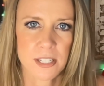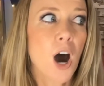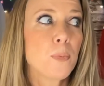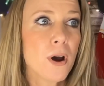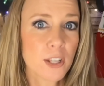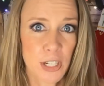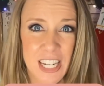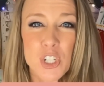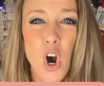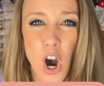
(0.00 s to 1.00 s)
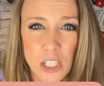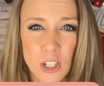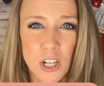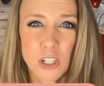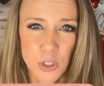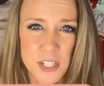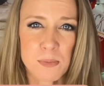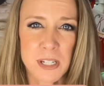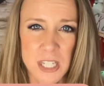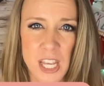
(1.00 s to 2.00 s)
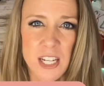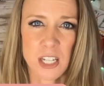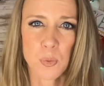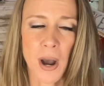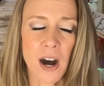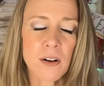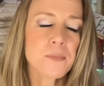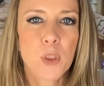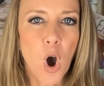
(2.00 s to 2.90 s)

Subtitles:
I'll probably look at toddler Christmas things as well.